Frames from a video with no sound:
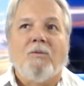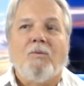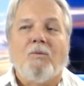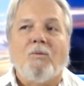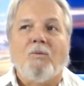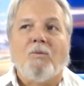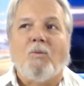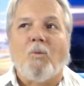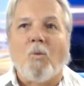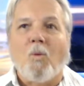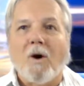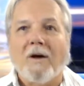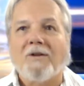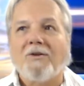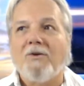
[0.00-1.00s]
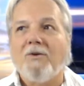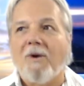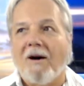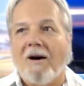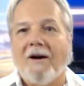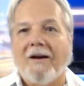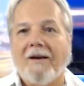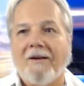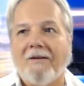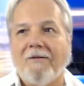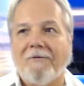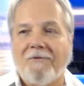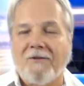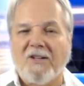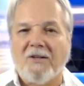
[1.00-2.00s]
what do I
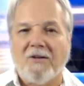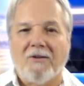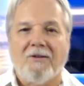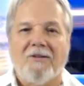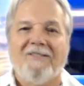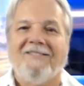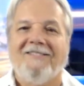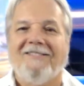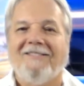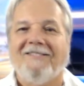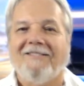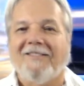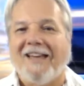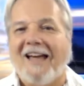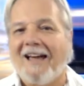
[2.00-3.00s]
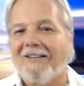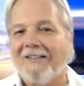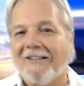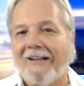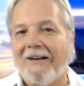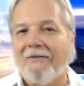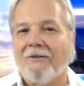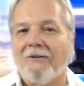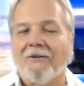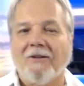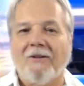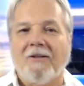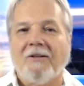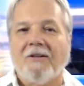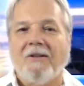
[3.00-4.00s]
feel that level
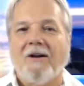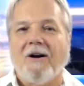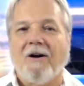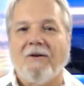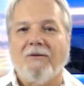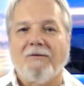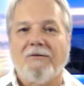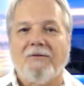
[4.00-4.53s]
of